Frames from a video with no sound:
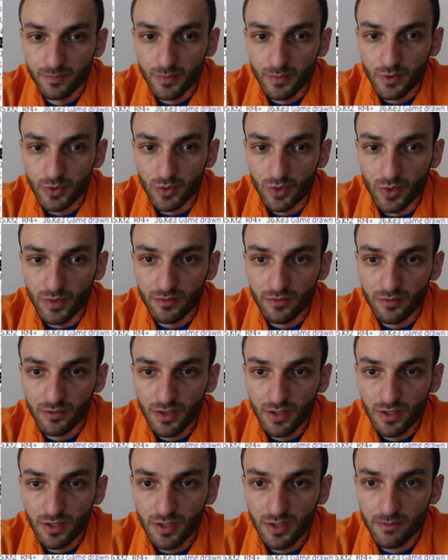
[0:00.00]
So
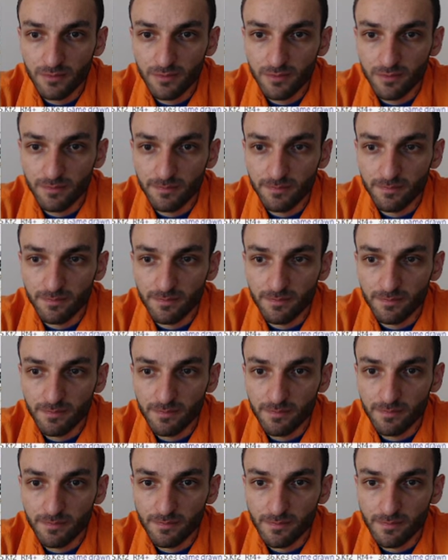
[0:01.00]
f3,
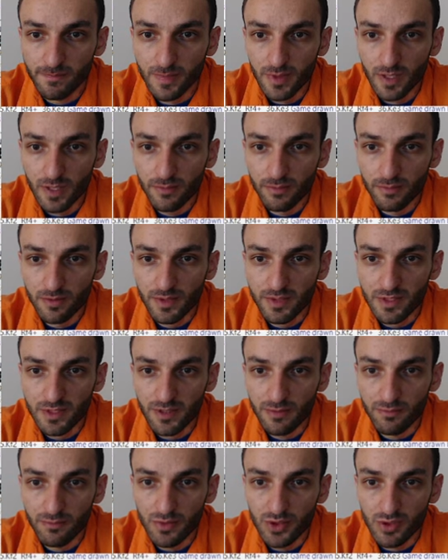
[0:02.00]
I played
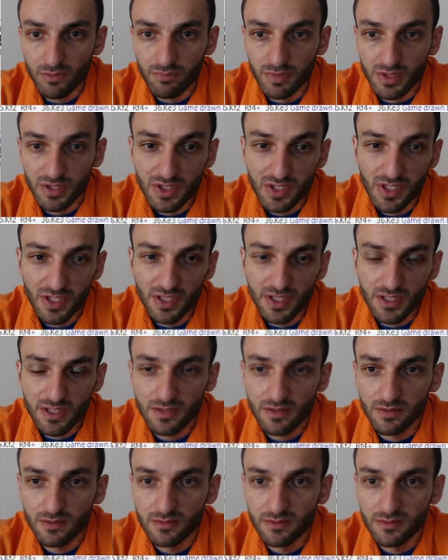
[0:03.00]
some bishop e6,